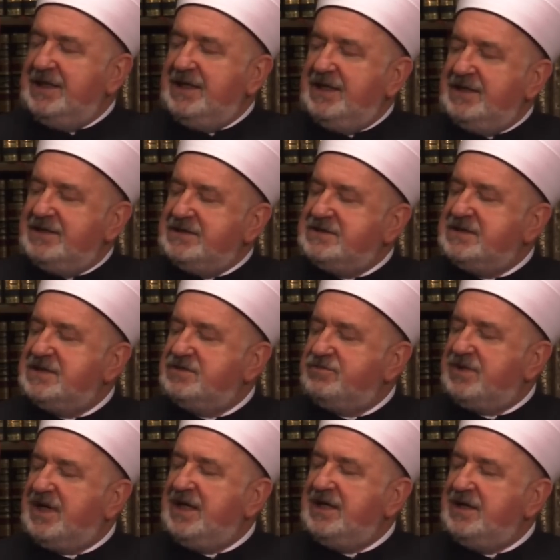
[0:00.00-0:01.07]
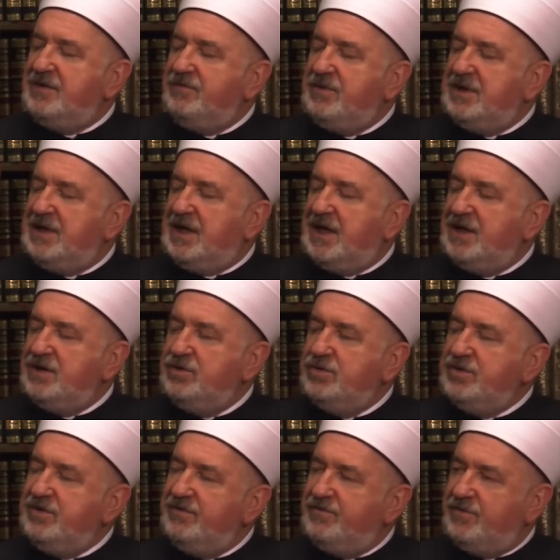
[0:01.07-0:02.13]
and this is why we are
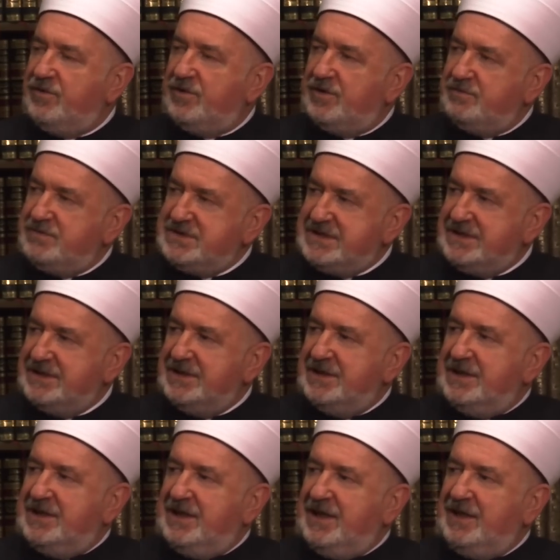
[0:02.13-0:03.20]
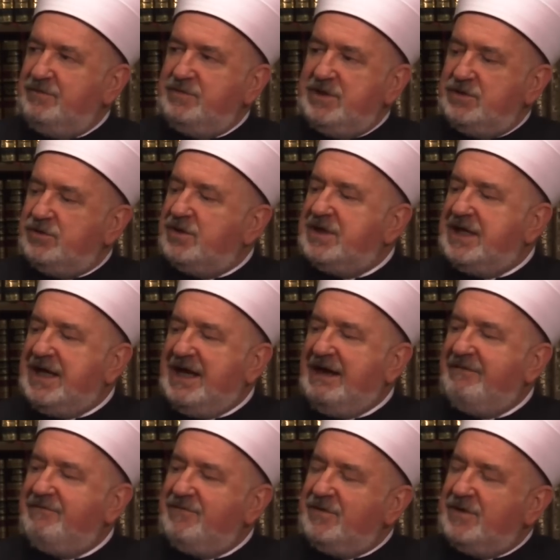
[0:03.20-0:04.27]
uniformed, and we don't have